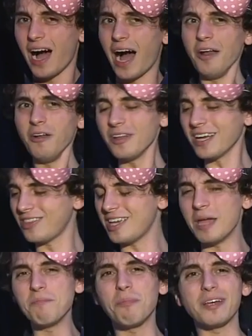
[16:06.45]
I don't like
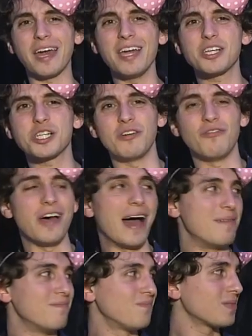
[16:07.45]
the implication of
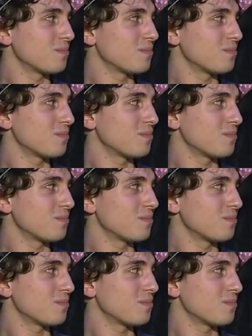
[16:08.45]
that.